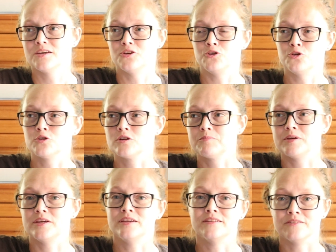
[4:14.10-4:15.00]

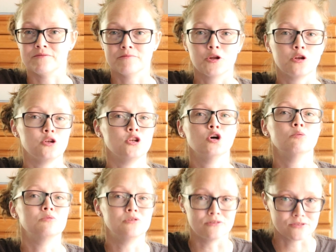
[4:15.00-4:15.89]
European
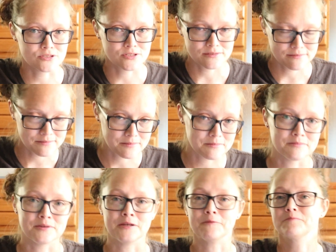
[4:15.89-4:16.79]
nobles.
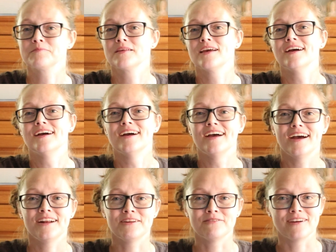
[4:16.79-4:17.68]
But
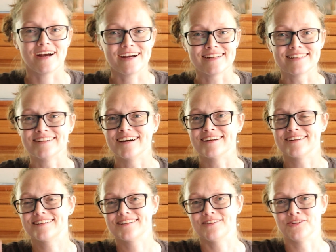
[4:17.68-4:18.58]
anyway, I did
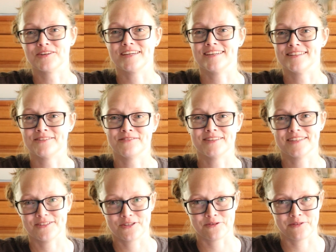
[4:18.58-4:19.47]
not look into the
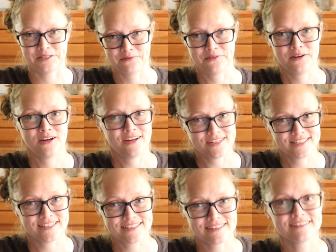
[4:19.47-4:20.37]
history of
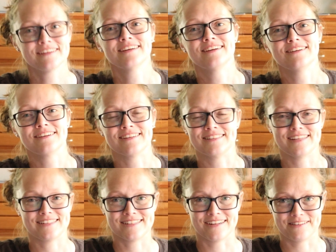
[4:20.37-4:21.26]
hunting, because
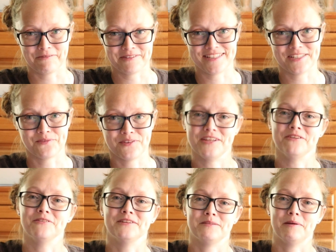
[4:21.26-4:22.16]
that's not what this
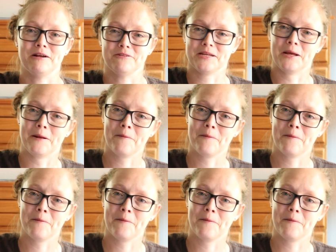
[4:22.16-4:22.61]
video is about.